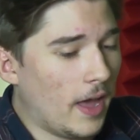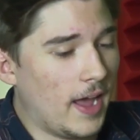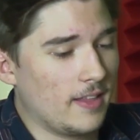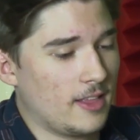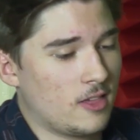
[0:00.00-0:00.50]

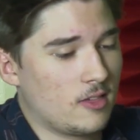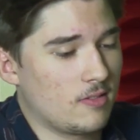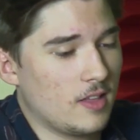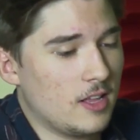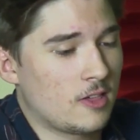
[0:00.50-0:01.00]
And it's
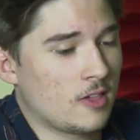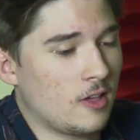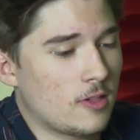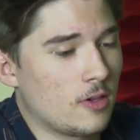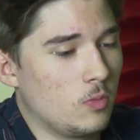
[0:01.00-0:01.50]

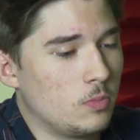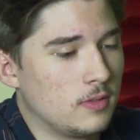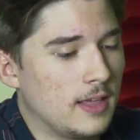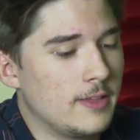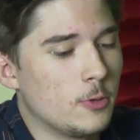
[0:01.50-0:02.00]
just
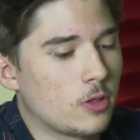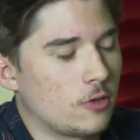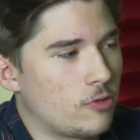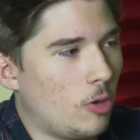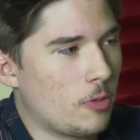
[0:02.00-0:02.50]
they use the
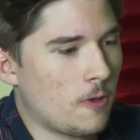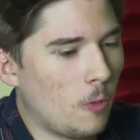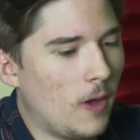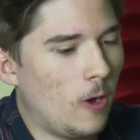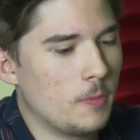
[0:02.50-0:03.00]
trope so
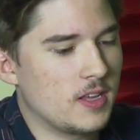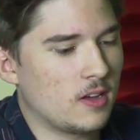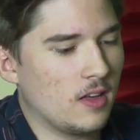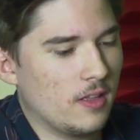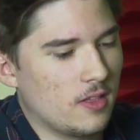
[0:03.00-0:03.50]
well
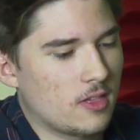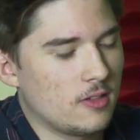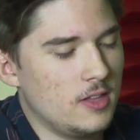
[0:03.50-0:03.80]
because,